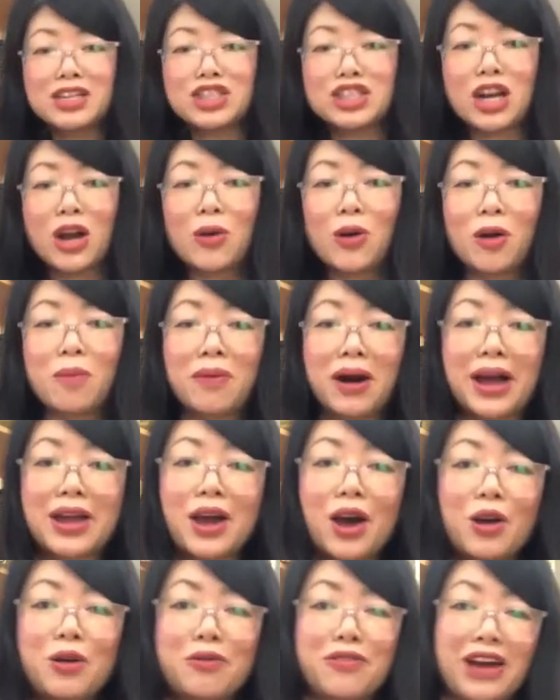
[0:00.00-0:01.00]
a show on
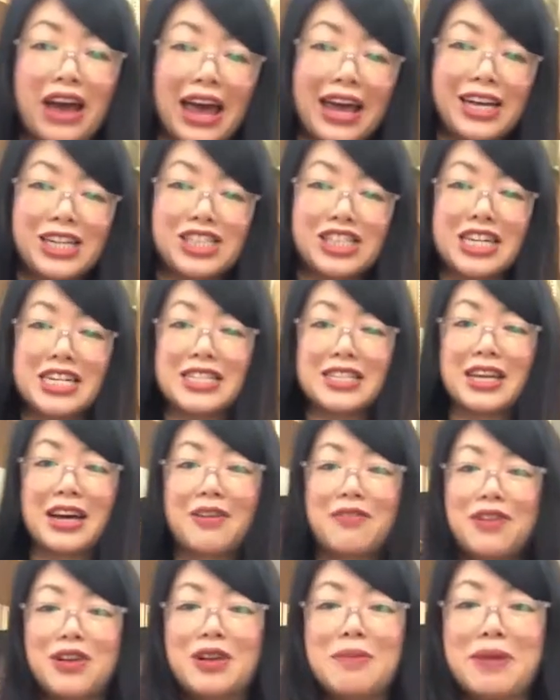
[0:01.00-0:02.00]
my own for ages.
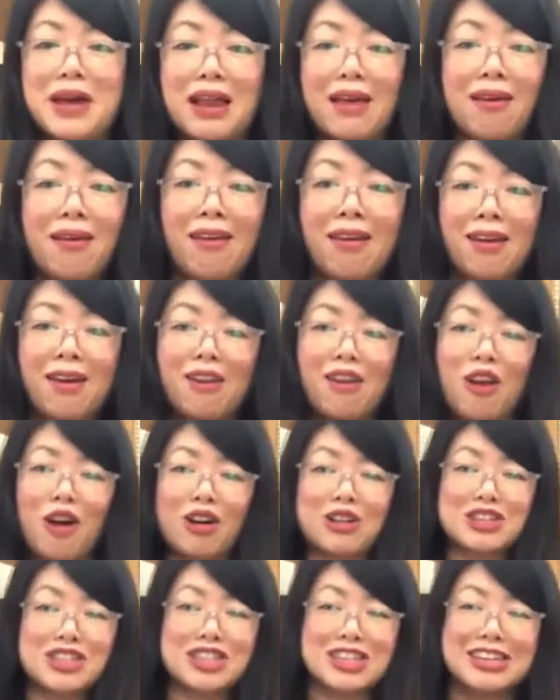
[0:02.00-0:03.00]
I feel a bit
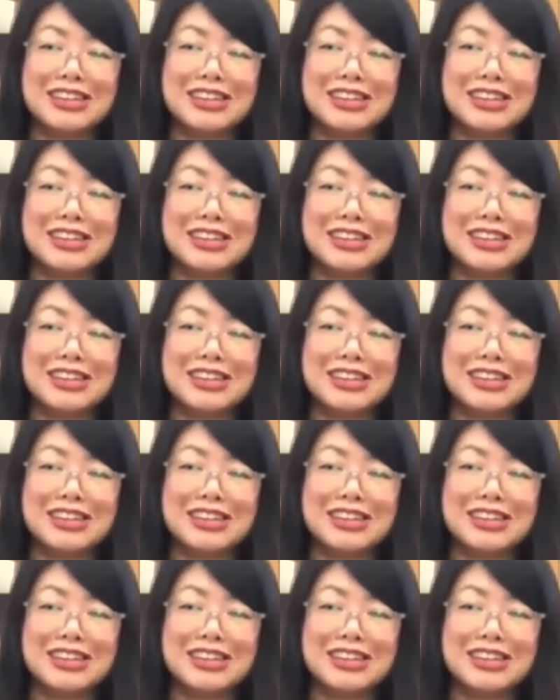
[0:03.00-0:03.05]
lost.